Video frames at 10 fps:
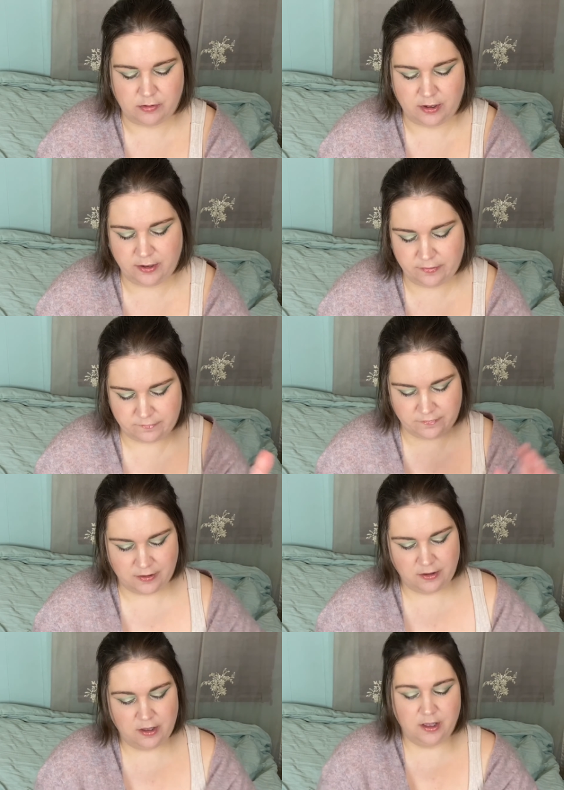of
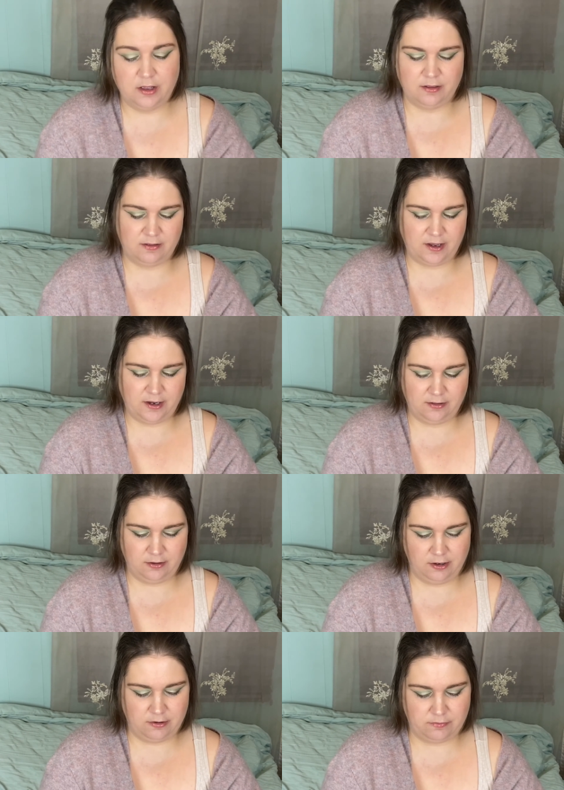size,
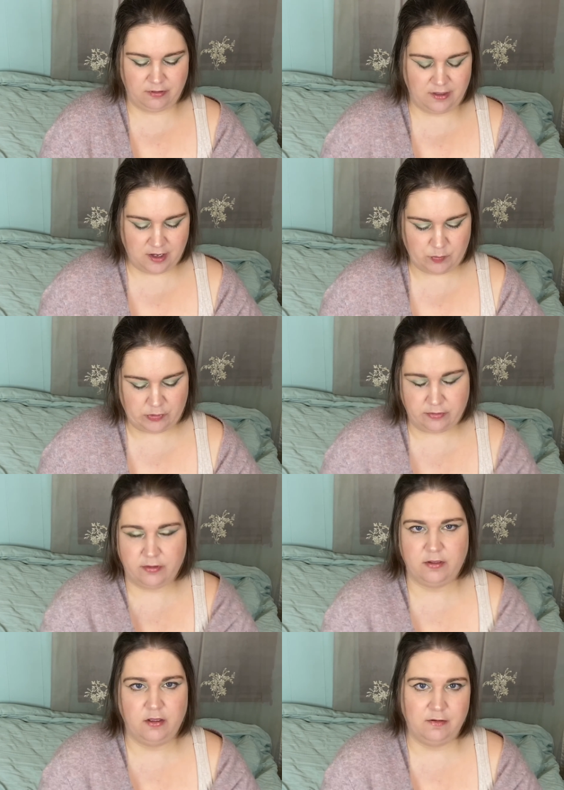you know,
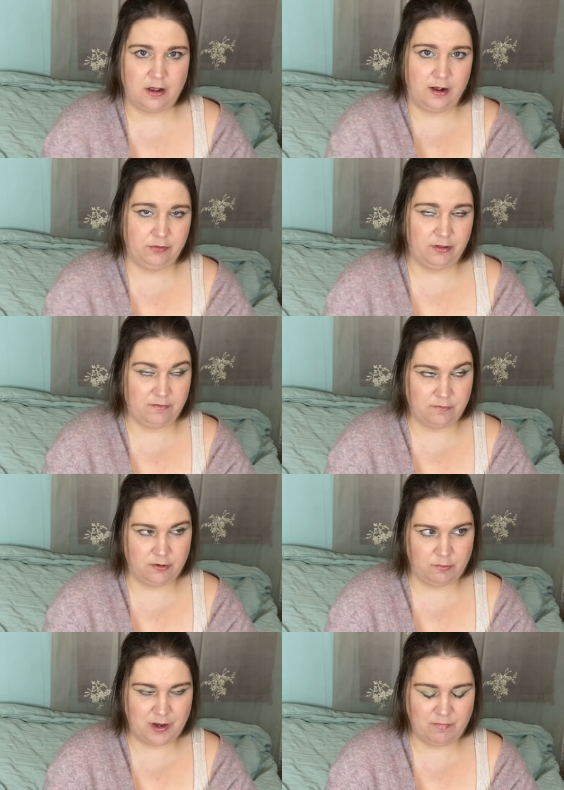samples on the Sephora
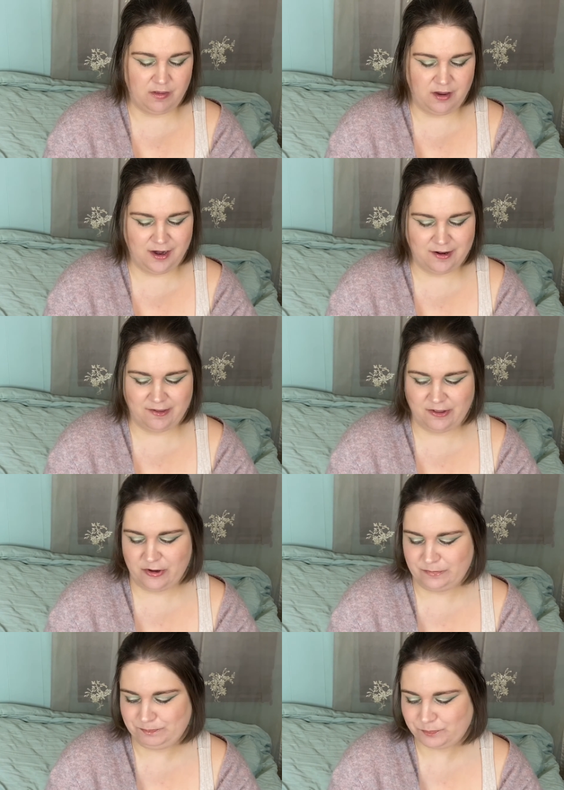website. So
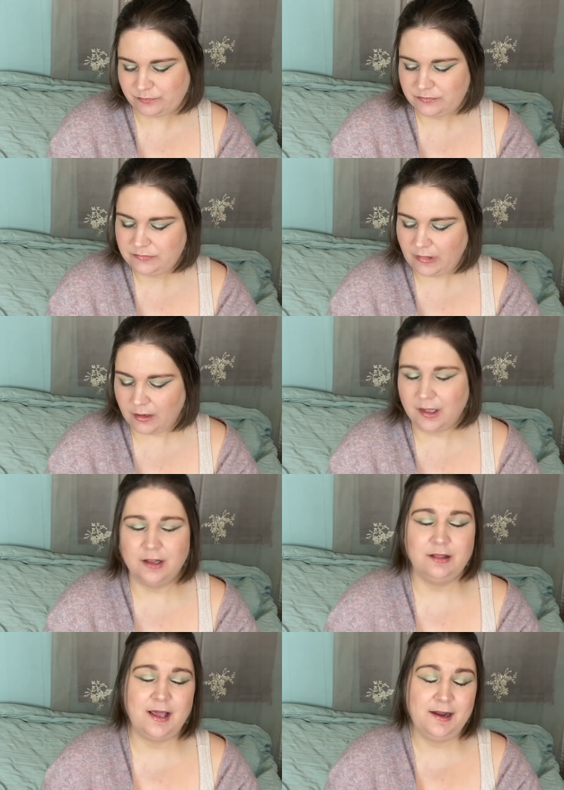
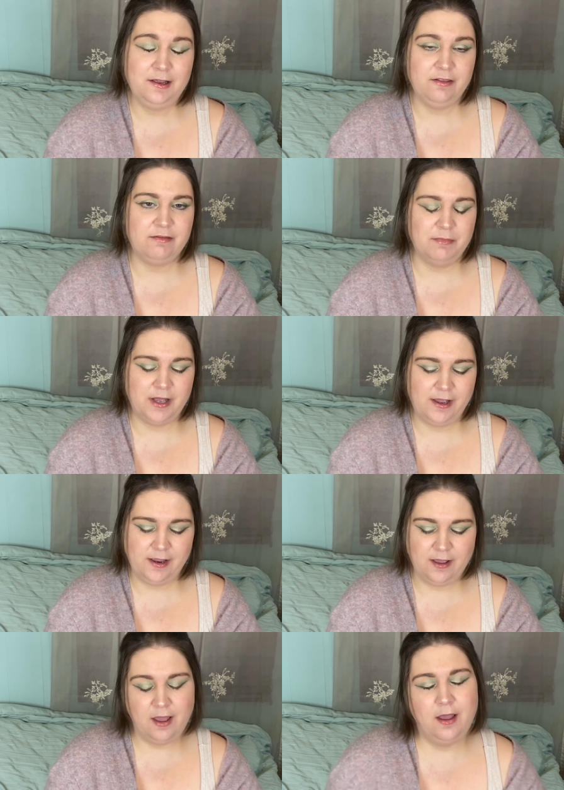that is
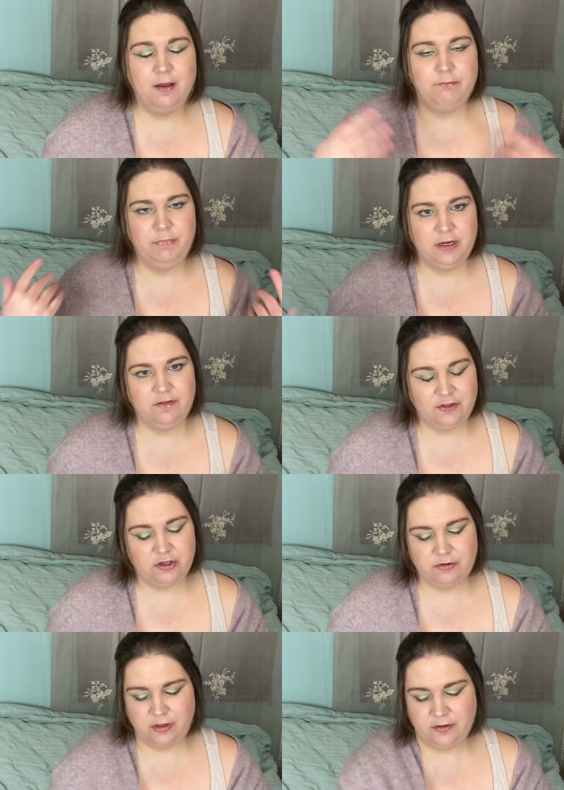my
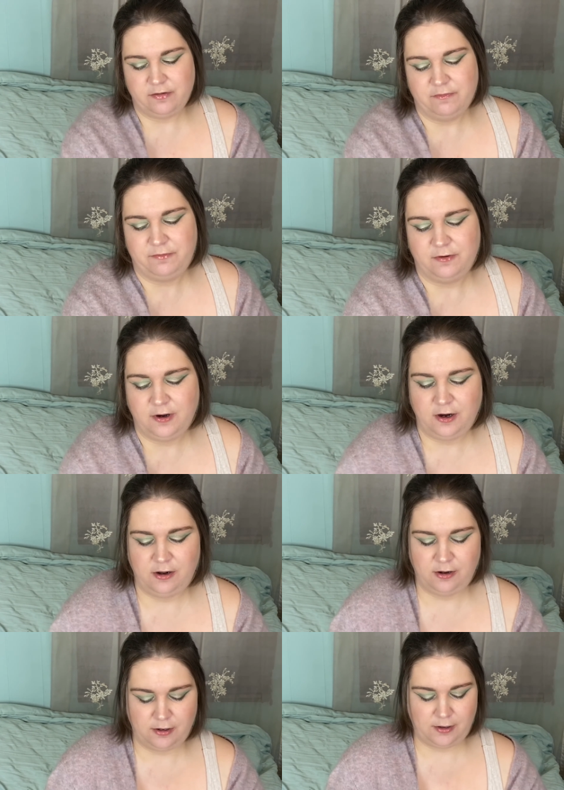minuscule Sephora
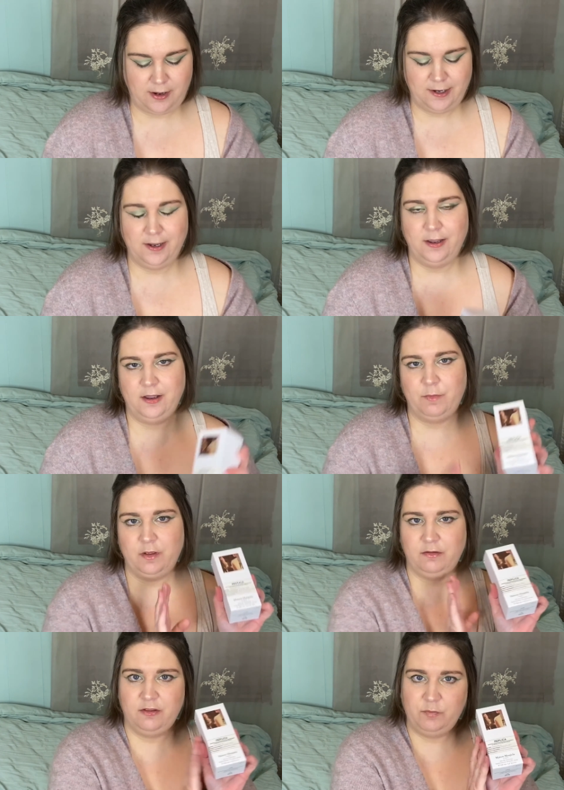haul. I am
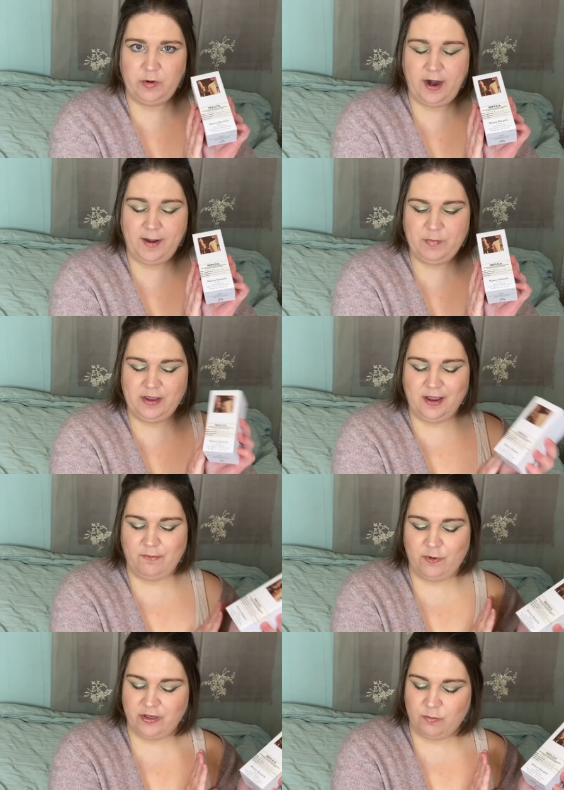super happy
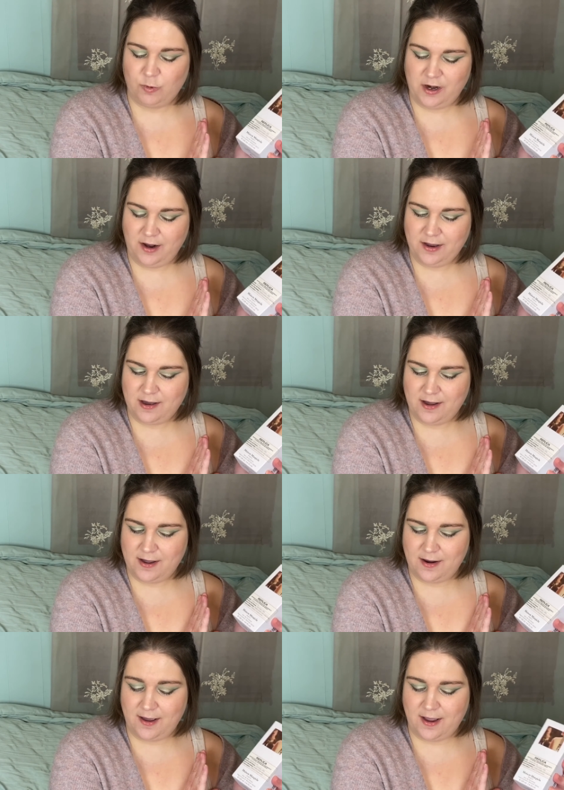with what I
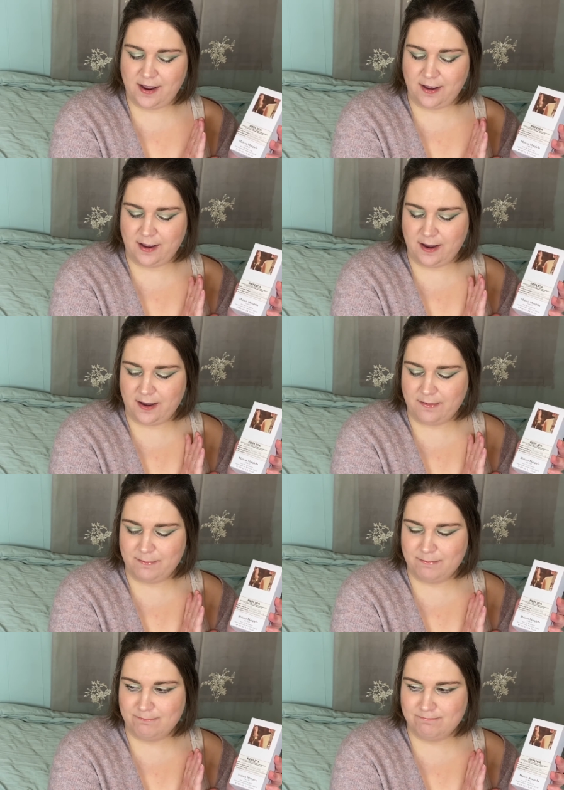got. I am